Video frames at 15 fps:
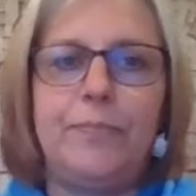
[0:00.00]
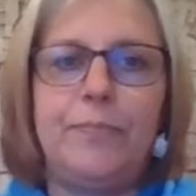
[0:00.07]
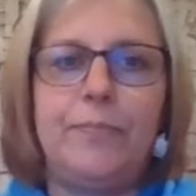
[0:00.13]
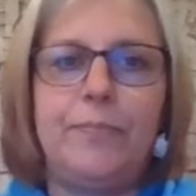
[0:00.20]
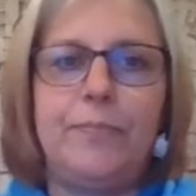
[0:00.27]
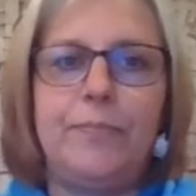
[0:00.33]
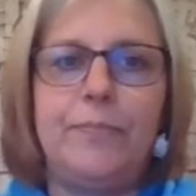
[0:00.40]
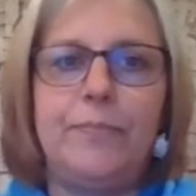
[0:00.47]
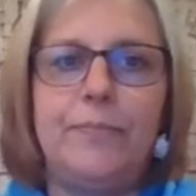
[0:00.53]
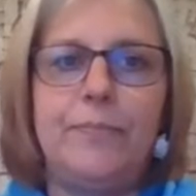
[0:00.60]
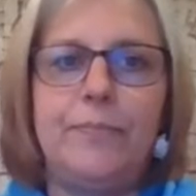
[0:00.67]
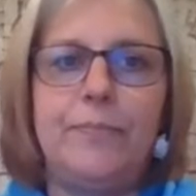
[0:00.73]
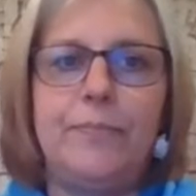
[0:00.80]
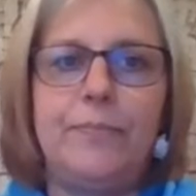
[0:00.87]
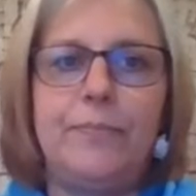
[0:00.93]

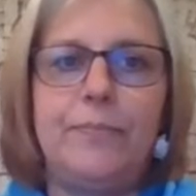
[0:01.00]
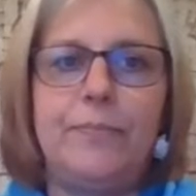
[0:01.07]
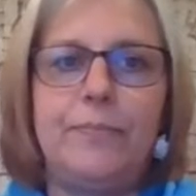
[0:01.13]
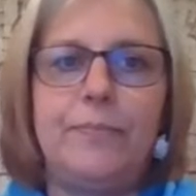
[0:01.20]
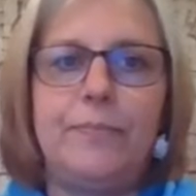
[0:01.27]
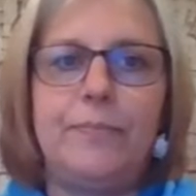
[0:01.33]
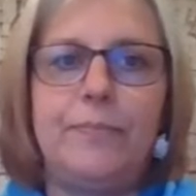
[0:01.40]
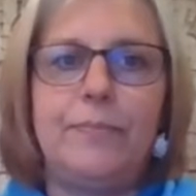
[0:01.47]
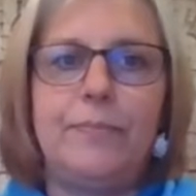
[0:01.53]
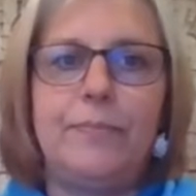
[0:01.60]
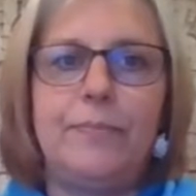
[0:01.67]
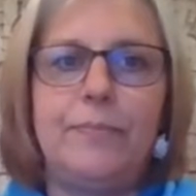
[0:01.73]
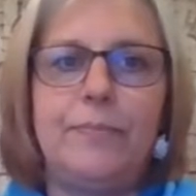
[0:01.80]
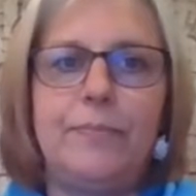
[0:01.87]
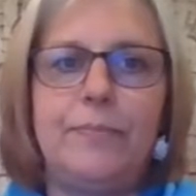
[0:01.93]

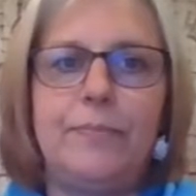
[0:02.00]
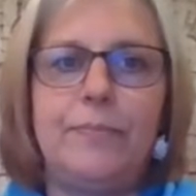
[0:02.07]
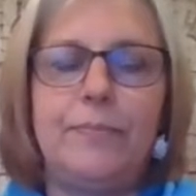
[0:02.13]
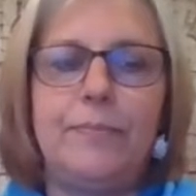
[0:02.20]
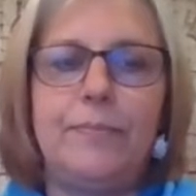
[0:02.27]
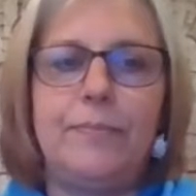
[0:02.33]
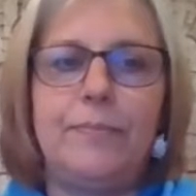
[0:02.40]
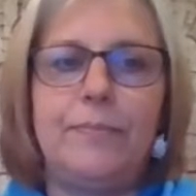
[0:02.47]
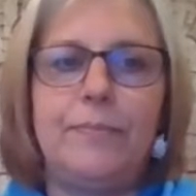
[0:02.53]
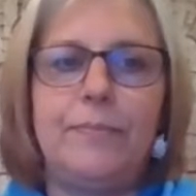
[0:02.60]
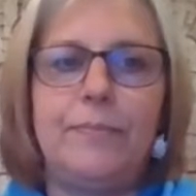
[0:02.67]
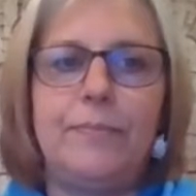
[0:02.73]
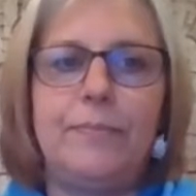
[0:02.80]
(silent)